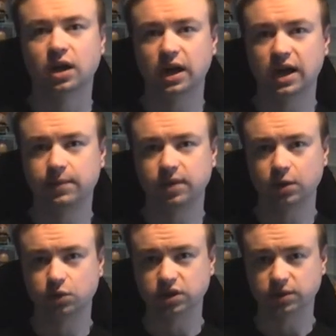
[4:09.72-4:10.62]

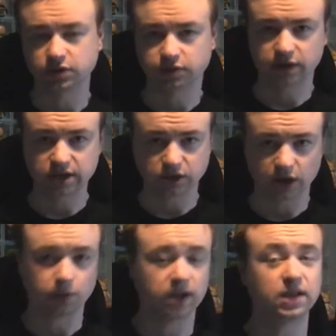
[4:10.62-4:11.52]
It was free to
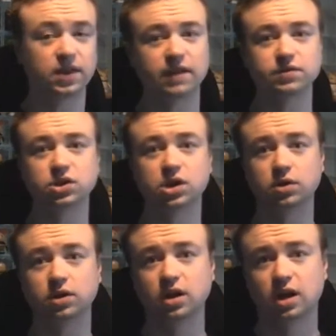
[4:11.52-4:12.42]
go in the
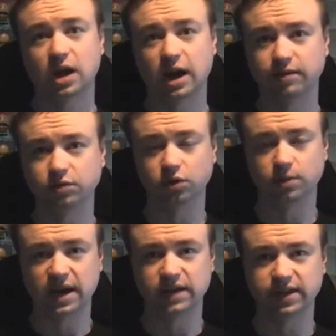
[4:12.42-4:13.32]
afternoon after all
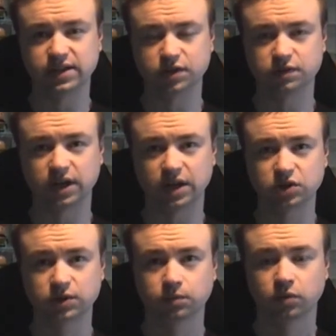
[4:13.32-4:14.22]
the main events had
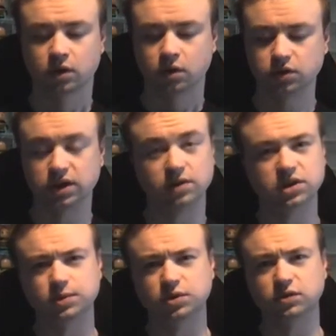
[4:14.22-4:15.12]
finished. So they don't
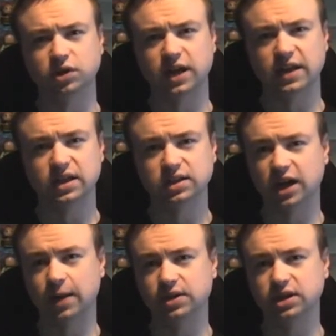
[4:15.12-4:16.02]
seem to have done that this
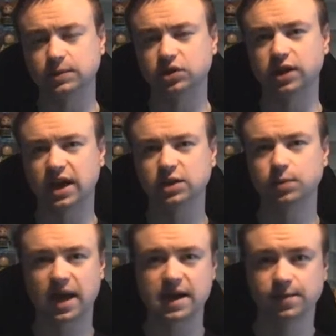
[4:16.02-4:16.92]
time. It seems so you had
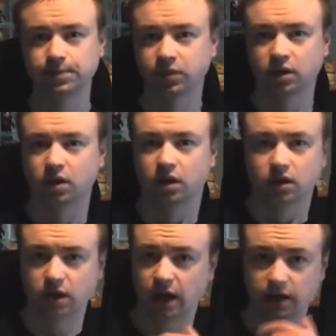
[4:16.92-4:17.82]
to pay
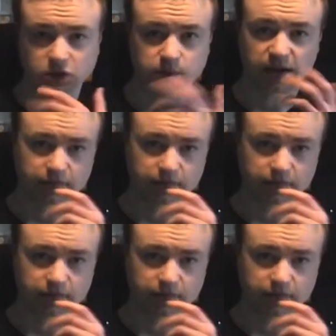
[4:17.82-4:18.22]
and just